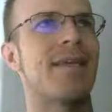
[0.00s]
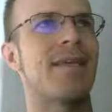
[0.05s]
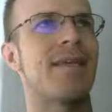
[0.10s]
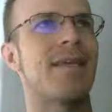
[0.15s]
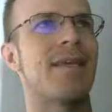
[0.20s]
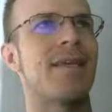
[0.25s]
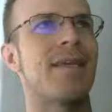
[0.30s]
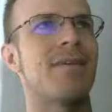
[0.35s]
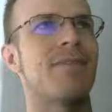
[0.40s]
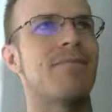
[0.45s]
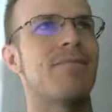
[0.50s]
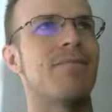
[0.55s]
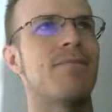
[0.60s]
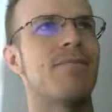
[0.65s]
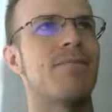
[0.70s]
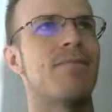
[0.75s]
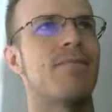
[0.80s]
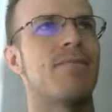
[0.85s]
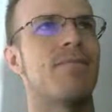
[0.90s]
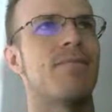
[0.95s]
name
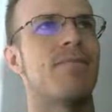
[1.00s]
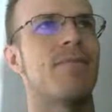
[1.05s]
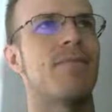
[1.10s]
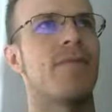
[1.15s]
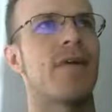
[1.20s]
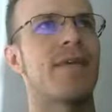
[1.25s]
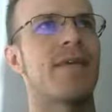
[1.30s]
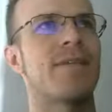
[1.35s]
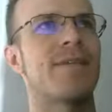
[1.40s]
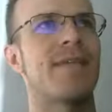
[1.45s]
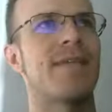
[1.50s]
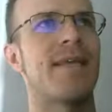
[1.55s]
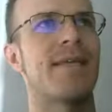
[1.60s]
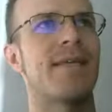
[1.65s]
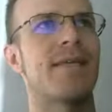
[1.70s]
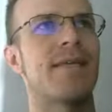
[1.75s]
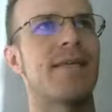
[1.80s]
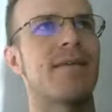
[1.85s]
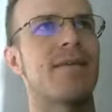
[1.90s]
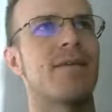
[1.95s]

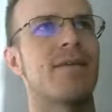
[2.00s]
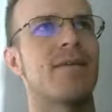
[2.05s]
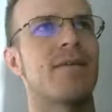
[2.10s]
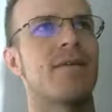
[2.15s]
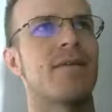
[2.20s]
ascending,